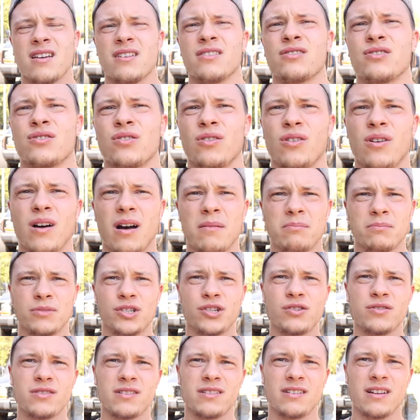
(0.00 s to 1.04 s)
So I'm
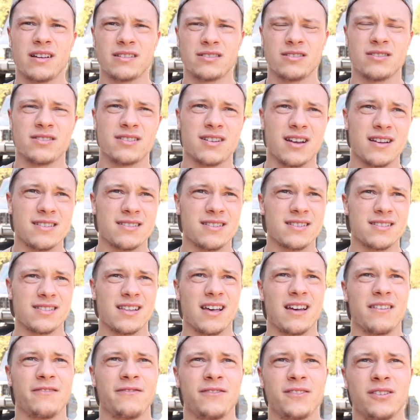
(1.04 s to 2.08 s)
choosing exercises
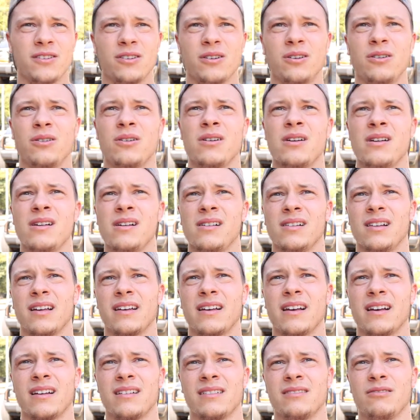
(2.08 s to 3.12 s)
that I feel like